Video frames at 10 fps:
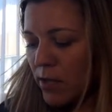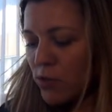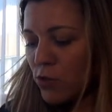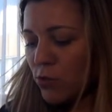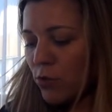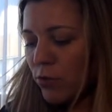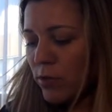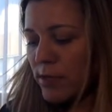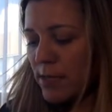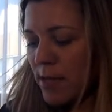And so
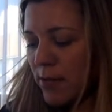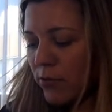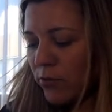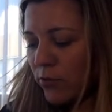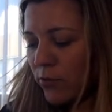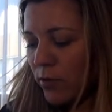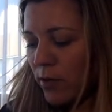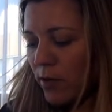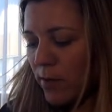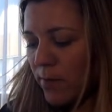notice that
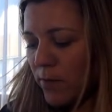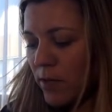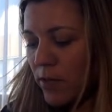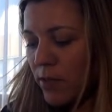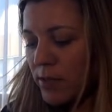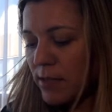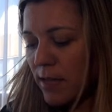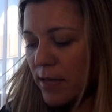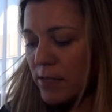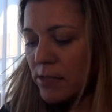um, in this
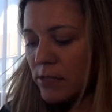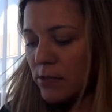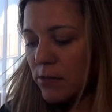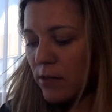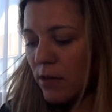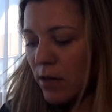case,